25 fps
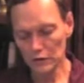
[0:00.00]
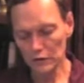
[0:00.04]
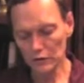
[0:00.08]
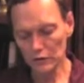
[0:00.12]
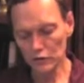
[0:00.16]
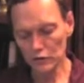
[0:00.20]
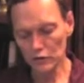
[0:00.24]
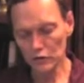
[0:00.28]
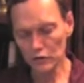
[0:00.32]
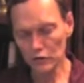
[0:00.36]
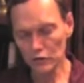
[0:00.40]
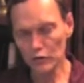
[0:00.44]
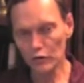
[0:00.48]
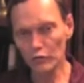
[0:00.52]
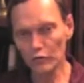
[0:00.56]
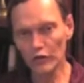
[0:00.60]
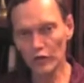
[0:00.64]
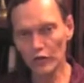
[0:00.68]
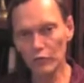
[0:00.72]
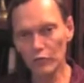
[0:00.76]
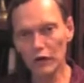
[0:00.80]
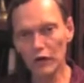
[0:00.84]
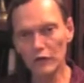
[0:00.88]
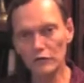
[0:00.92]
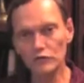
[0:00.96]
knew a little bit
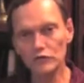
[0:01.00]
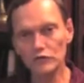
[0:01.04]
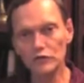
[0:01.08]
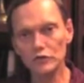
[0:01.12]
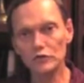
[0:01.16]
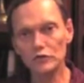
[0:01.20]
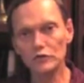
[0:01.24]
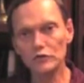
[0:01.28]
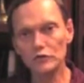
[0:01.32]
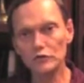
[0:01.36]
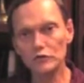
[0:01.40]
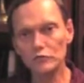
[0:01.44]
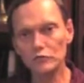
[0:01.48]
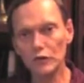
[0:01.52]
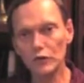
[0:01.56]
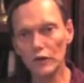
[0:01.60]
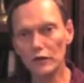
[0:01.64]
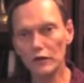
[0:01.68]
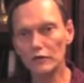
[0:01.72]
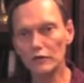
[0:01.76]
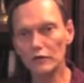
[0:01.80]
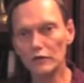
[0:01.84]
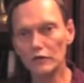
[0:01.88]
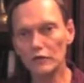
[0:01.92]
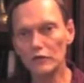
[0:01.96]
about Jesus, but I
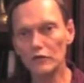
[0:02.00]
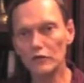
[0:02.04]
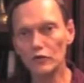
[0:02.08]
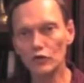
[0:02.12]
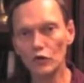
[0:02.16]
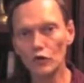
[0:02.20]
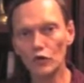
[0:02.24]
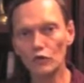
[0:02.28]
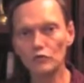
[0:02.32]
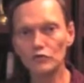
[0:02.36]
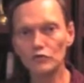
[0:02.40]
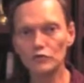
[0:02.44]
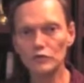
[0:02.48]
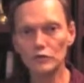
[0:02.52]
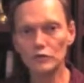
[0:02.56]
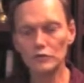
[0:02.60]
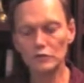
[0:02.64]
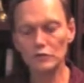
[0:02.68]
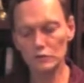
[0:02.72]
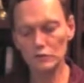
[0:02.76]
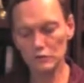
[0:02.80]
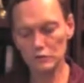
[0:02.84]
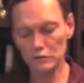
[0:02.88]
didn't know Jesus.